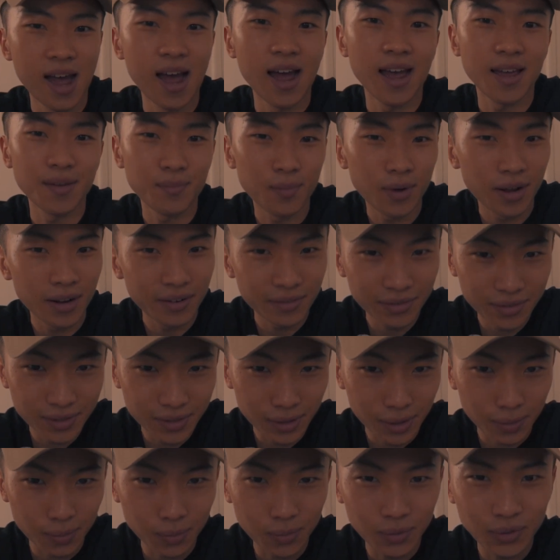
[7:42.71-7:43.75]
I might have
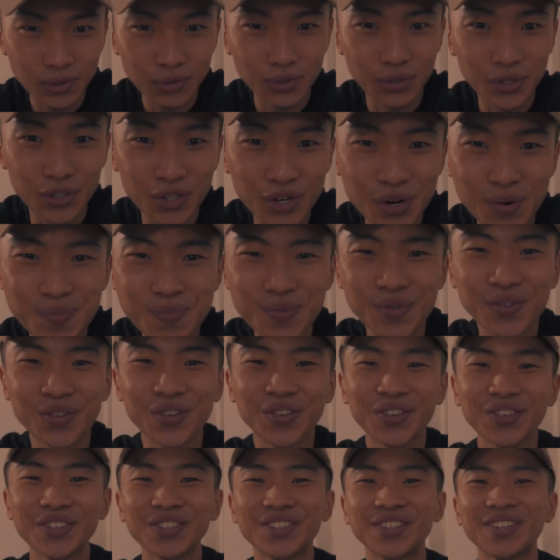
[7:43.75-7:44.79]
doubled or
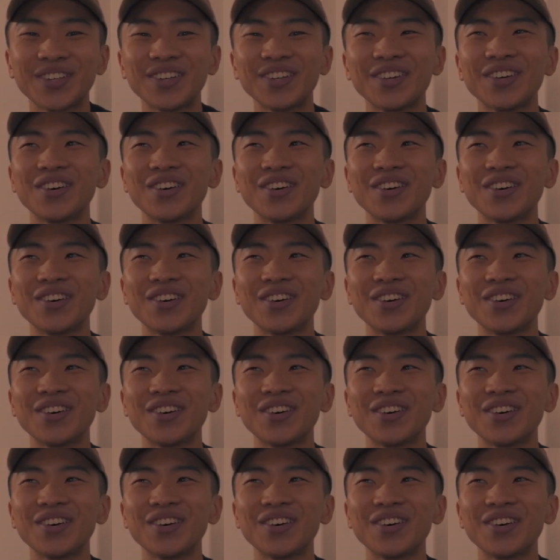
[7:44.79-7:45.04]
tripled